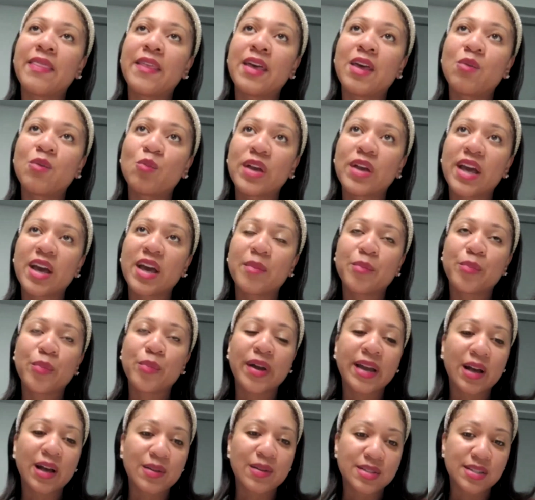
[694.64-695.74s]
And then we had
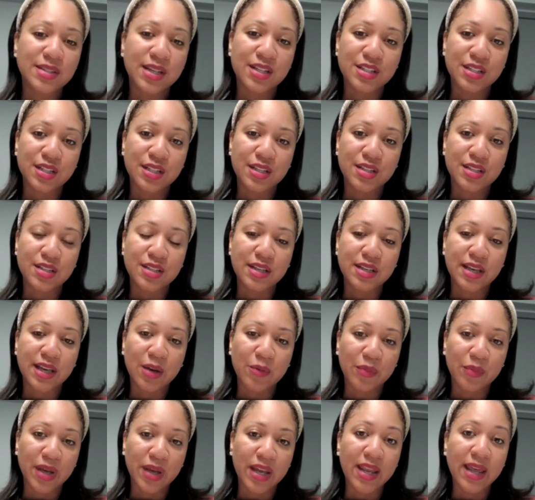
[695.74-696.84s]
breakout sessions,
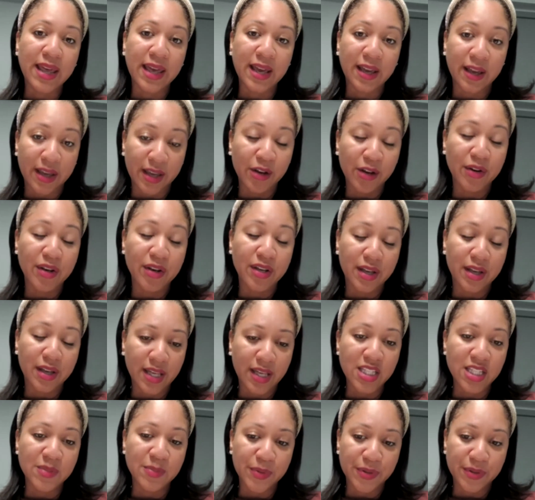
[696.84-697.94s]
and we had area
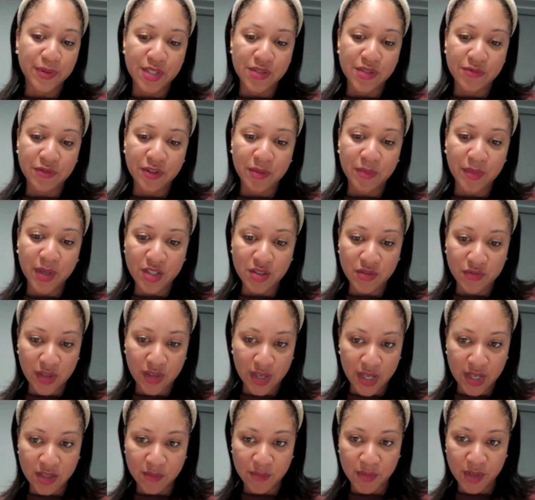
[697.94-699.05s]
experts from each of
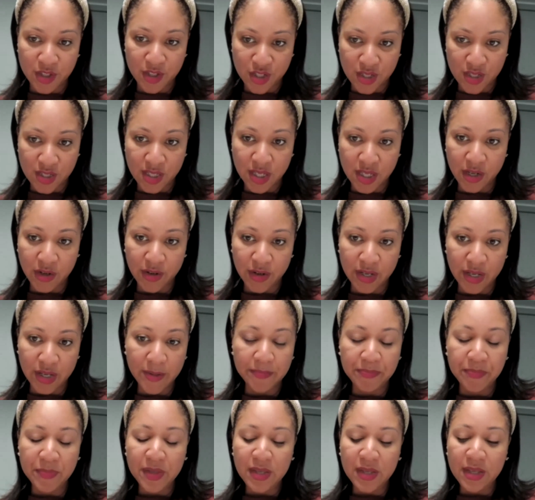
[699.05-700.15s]
the 8 dimensions
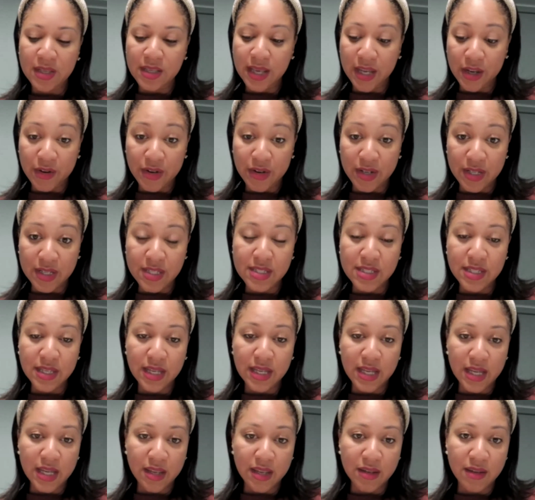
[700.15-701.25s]
areas,
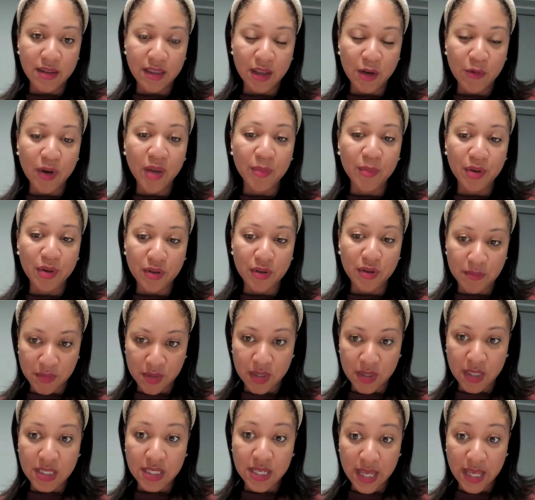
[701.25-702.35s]
and they were able
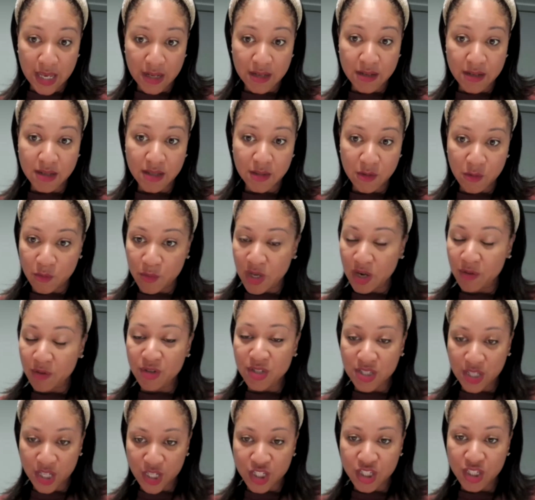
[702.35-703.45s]
to attend whatever
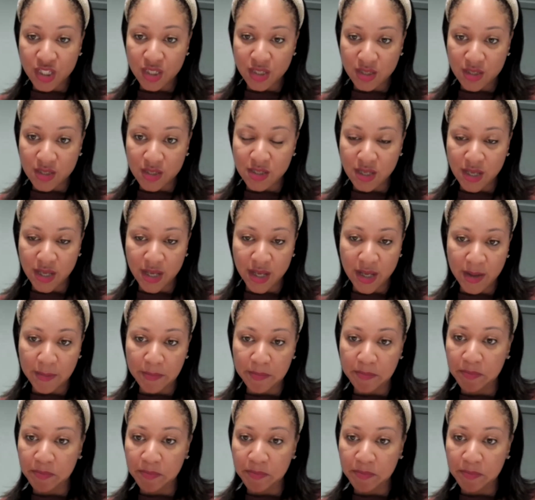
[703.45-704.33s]
sessions